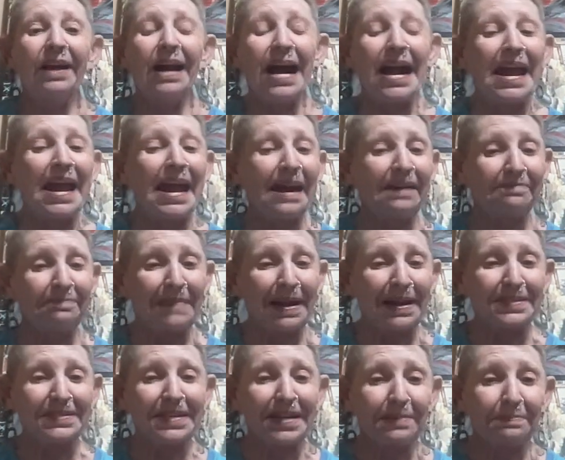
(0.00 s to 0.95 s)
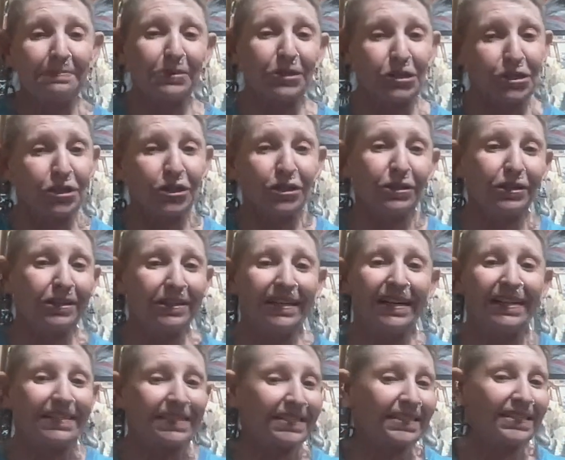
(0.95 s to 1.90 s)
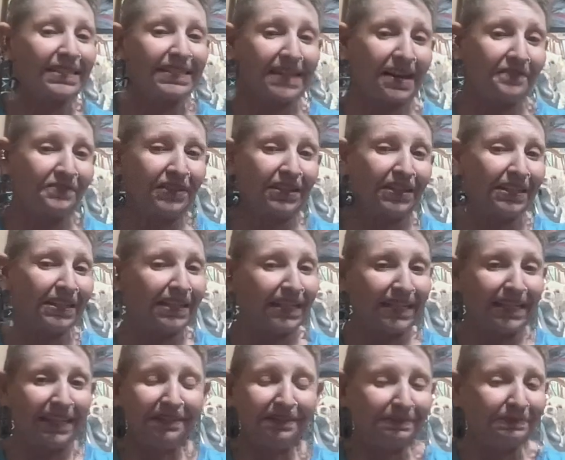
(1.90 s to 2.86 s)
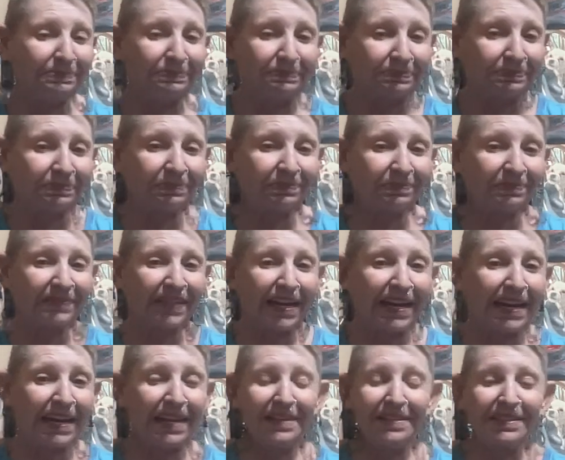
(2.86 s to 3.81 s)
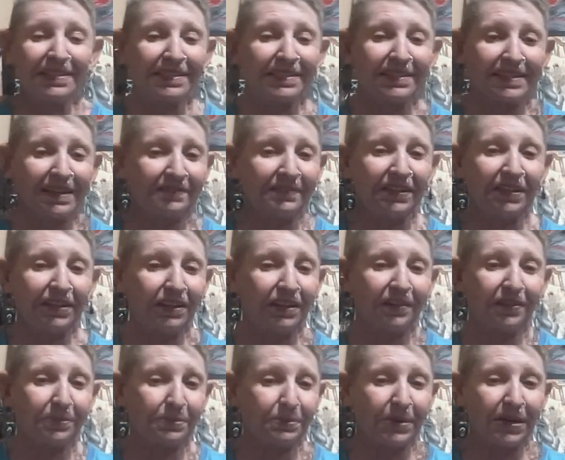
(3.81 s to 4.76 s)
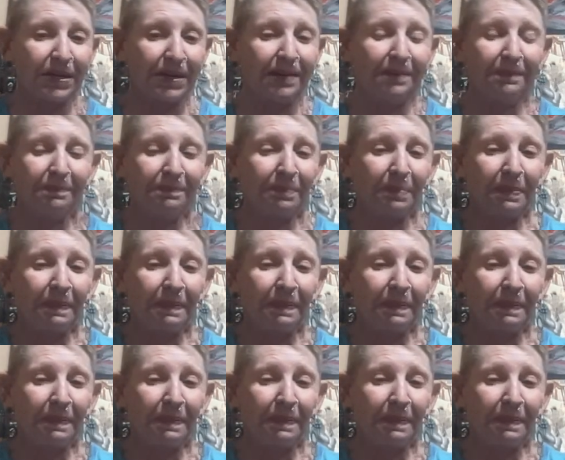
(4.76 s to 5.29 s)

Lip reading: I have my temperature at 70, 73.